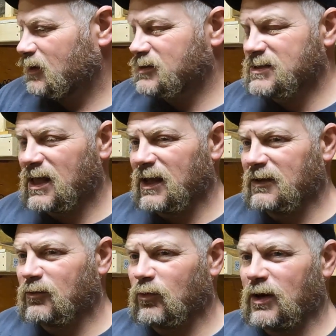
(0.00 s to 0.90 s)
Because
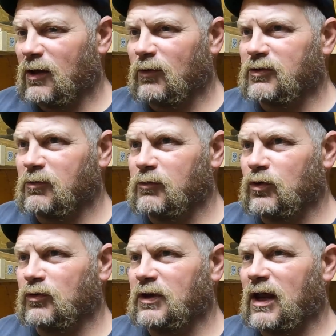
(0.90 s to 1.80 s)
when I went to
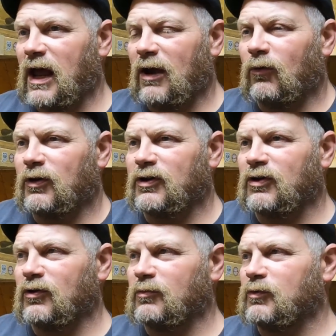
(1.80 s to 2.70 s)
Muletown, I wanted to
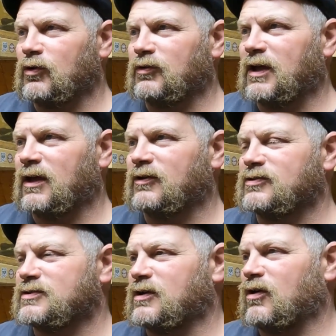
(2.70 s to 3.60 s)
go to Muletown
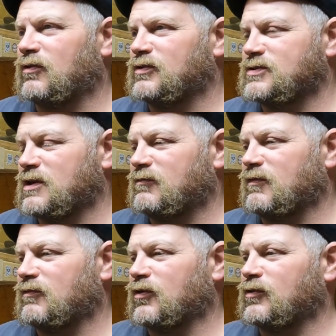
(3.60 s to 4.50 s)
because of all the stuff
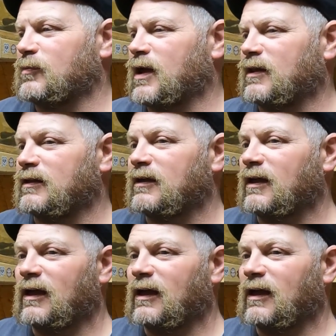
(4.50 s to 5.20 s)
I've heard about it.